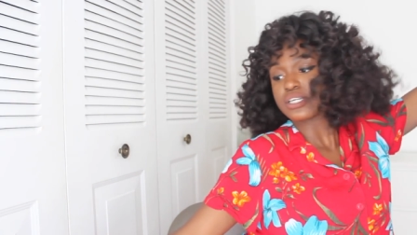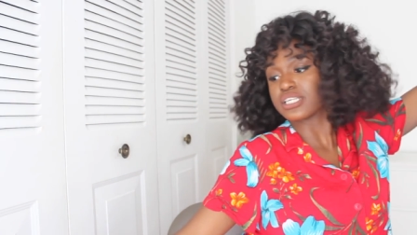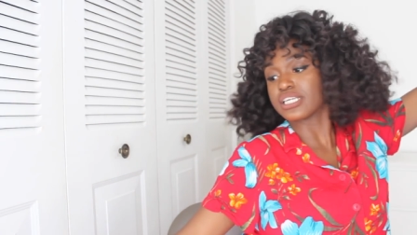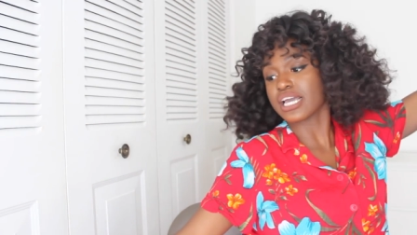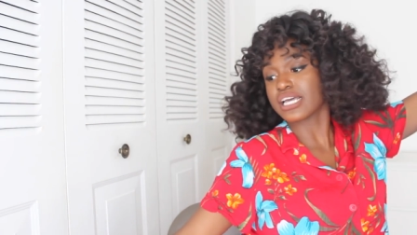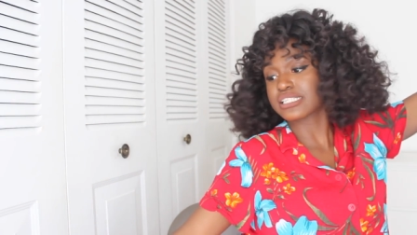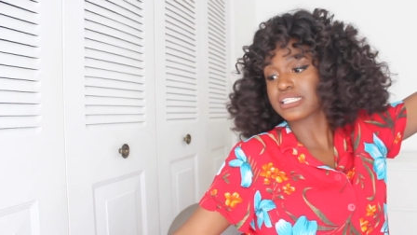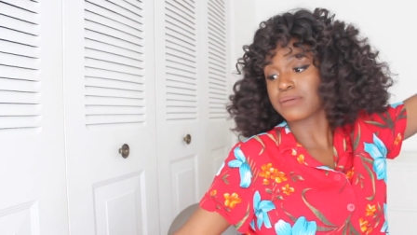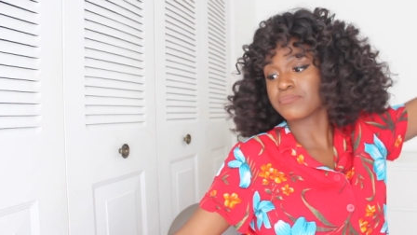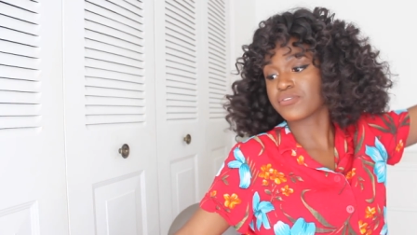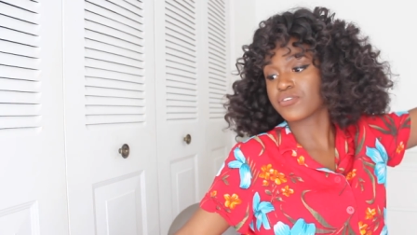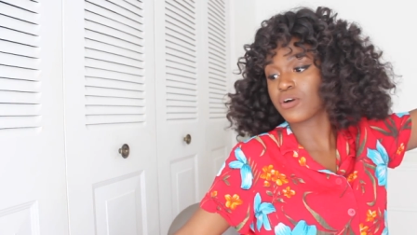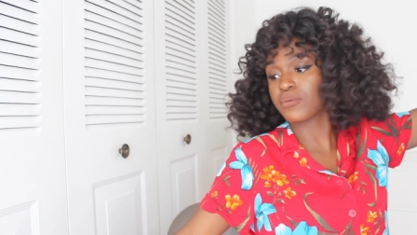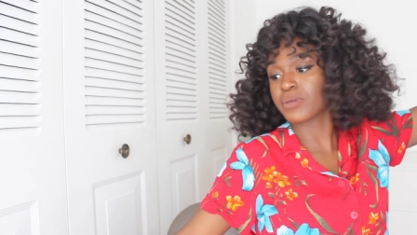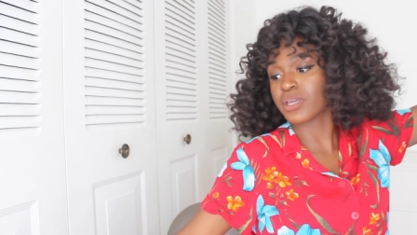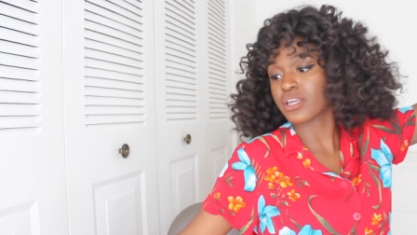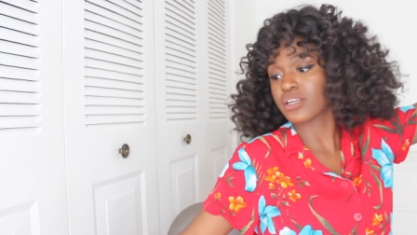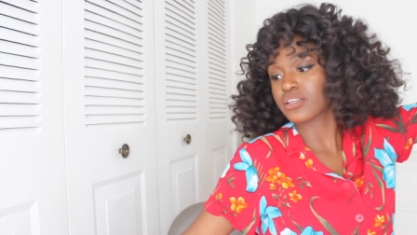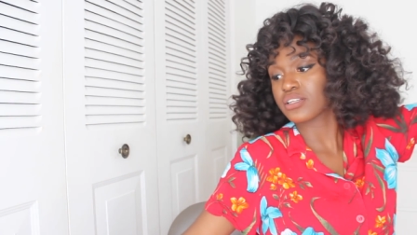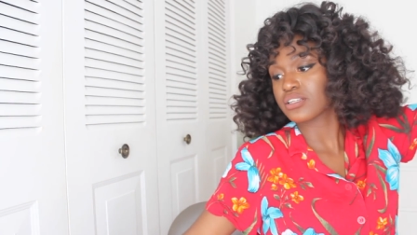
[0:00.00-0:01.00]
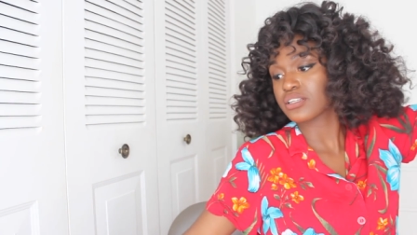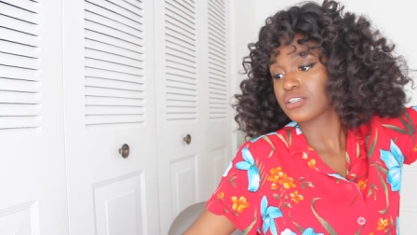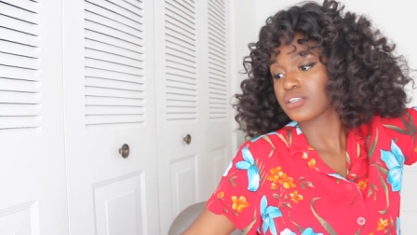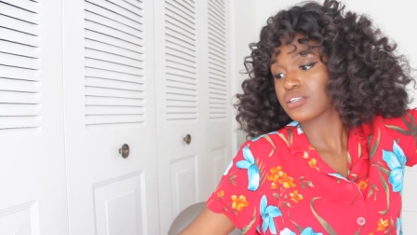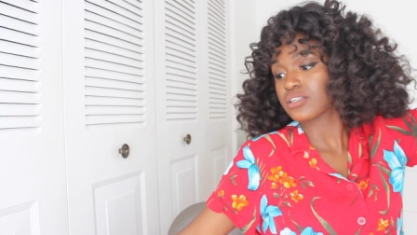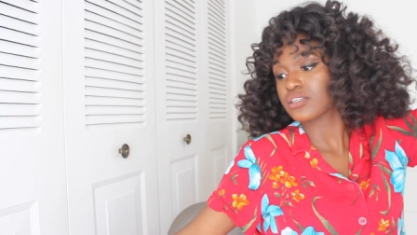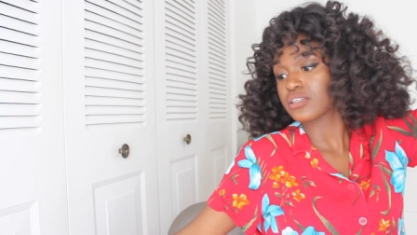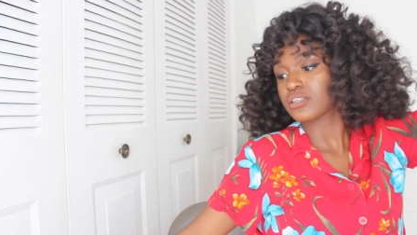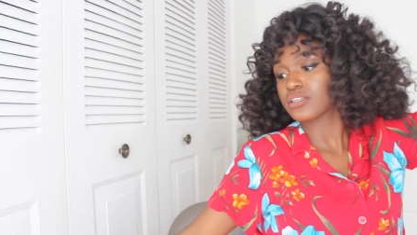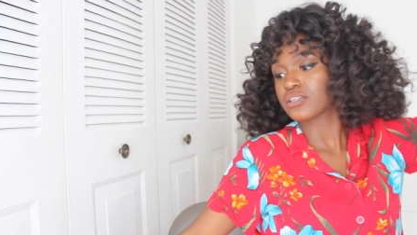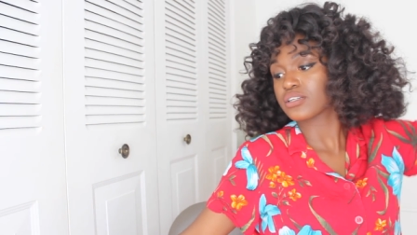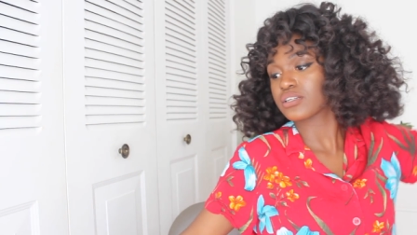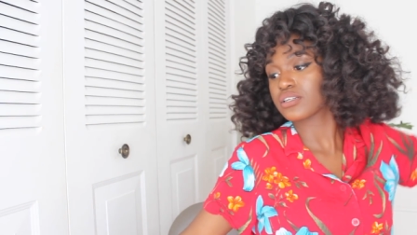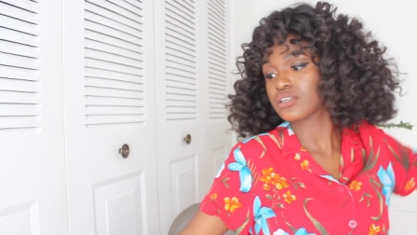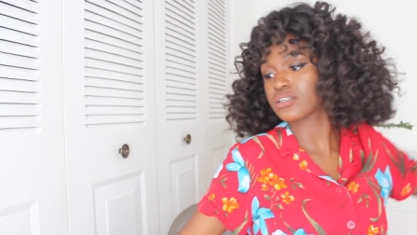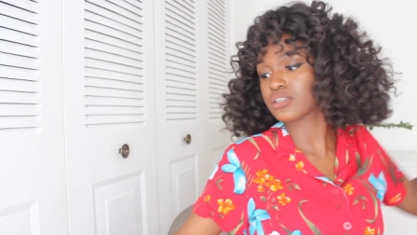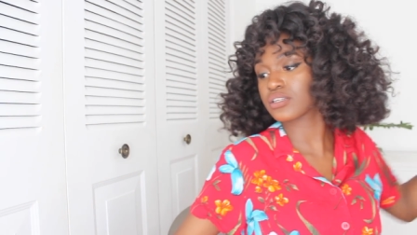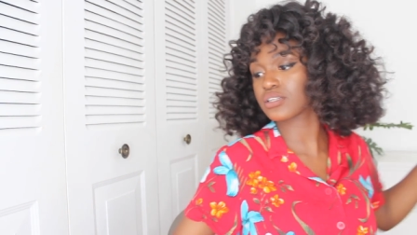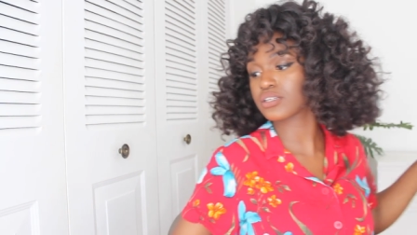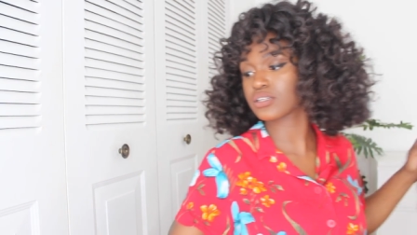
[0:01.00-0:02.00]
Yes, I'm filming.
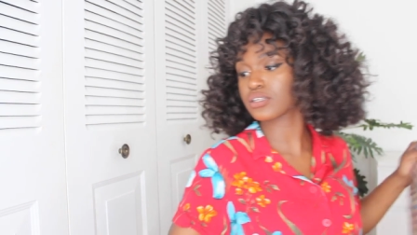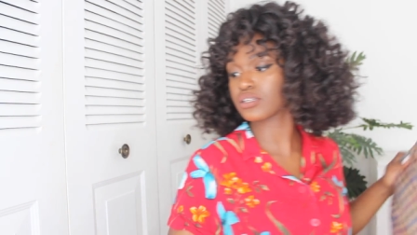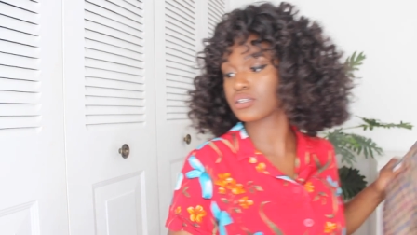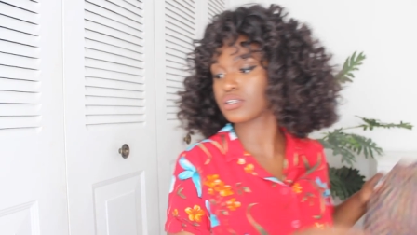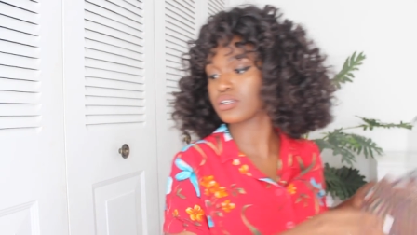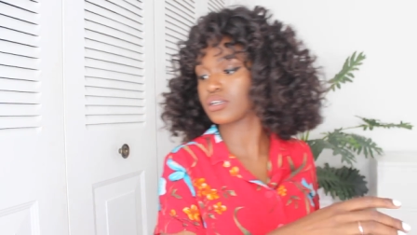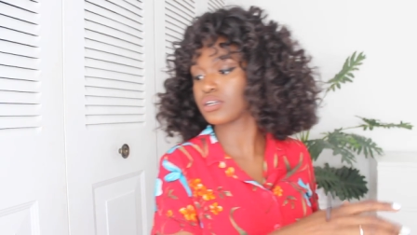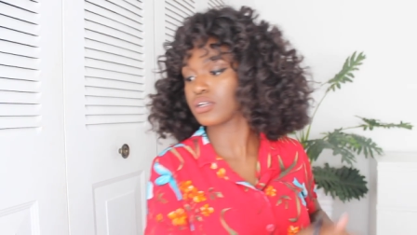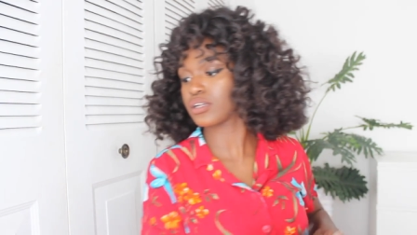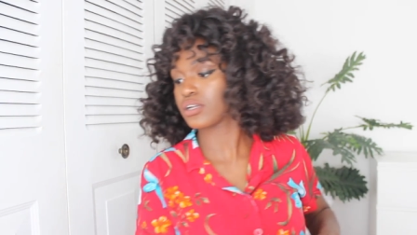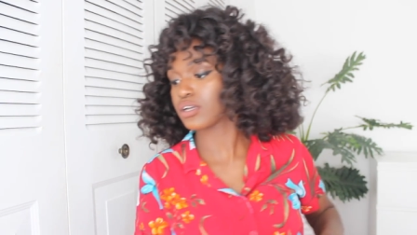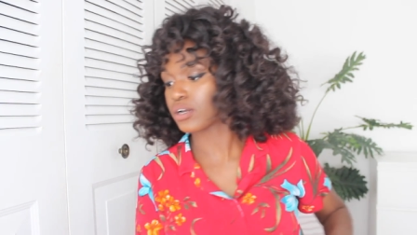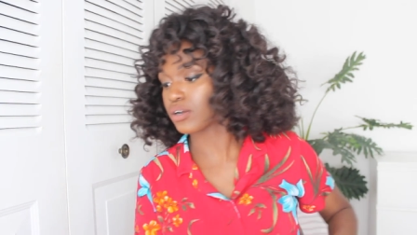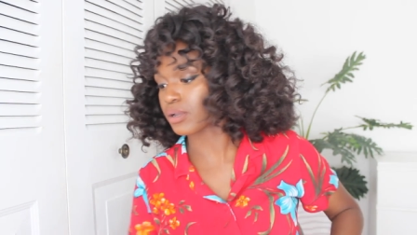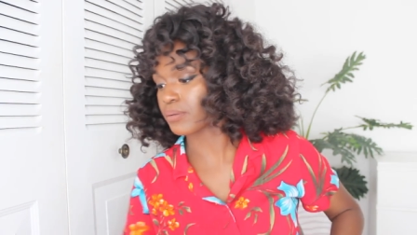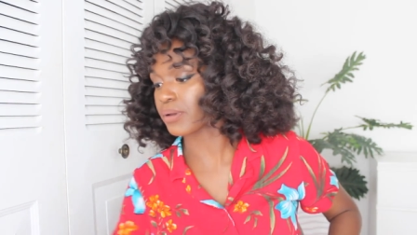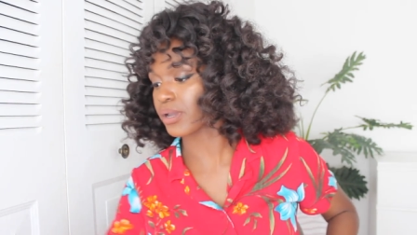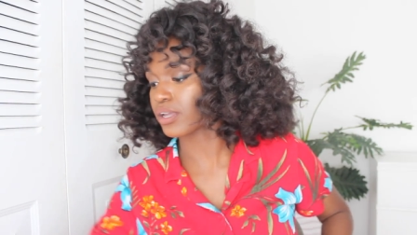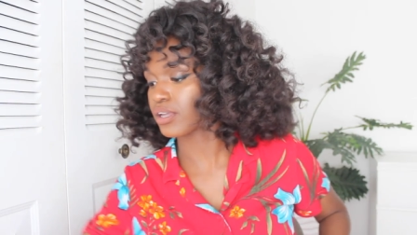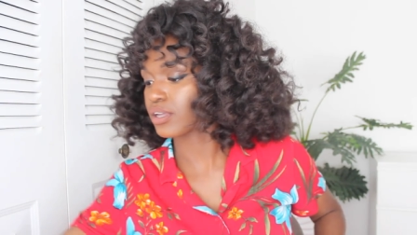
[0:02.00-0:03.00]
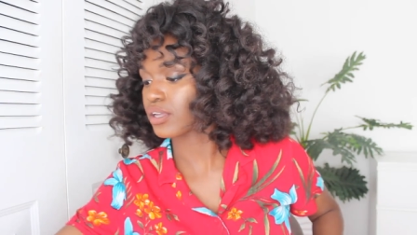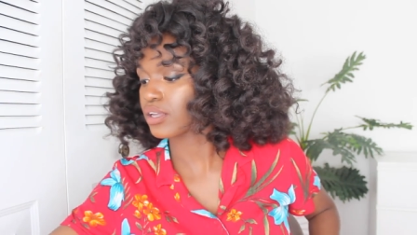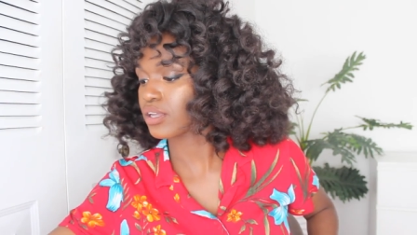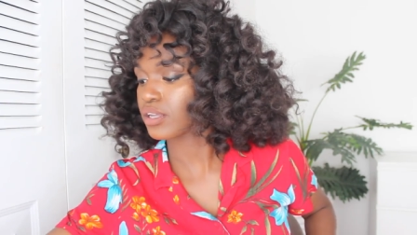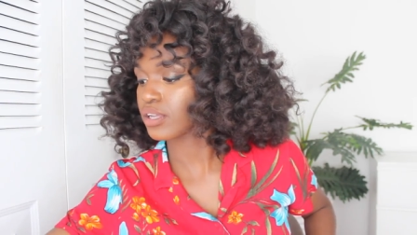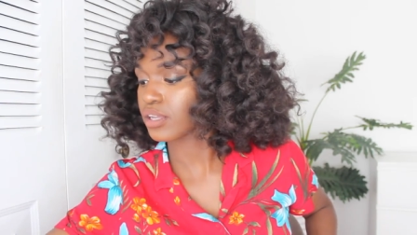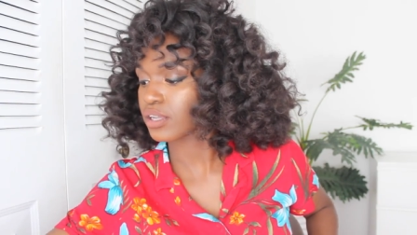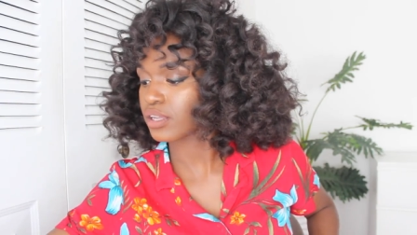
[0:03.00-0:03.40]
Oh, okay, bye. Okay, bye.